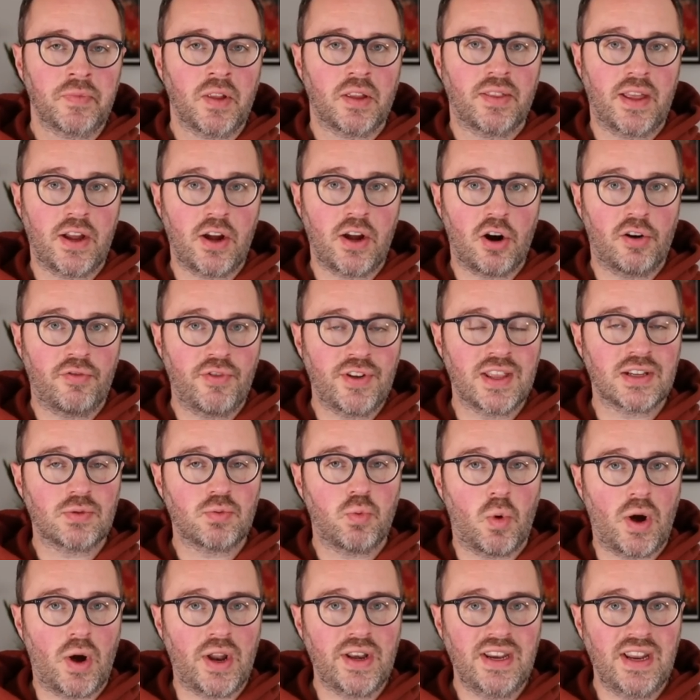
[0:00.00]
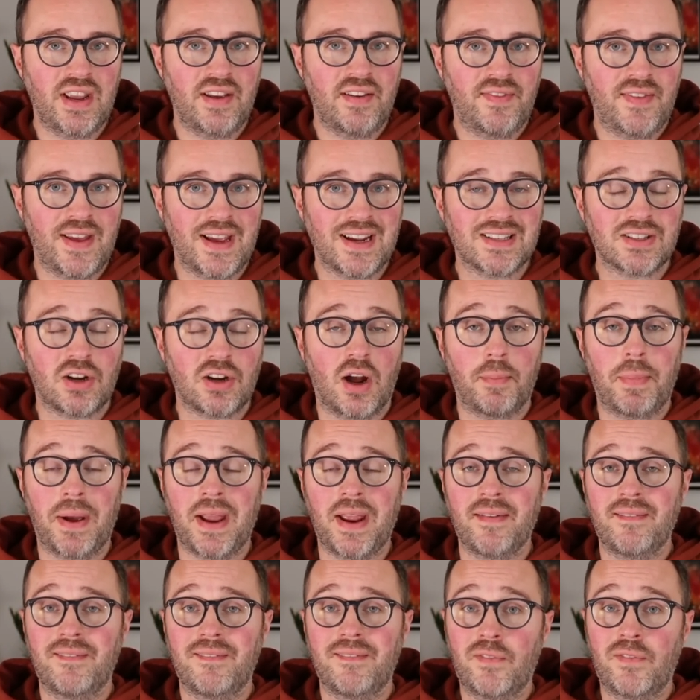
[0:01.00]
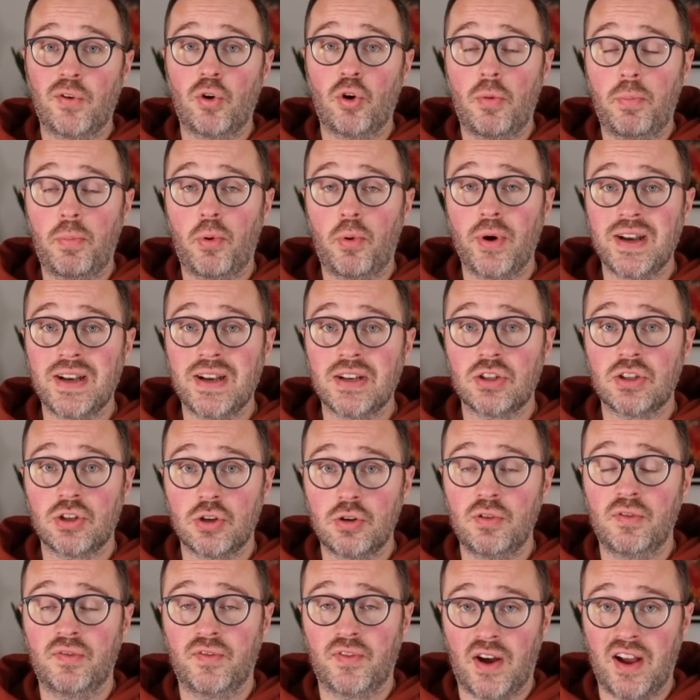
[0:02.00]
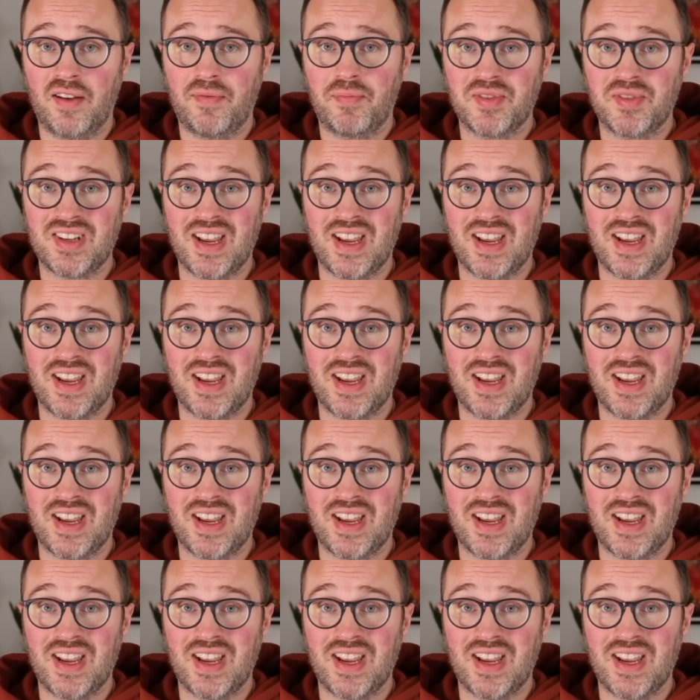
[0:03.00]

They are offering this 1 year fix paying 4.25%.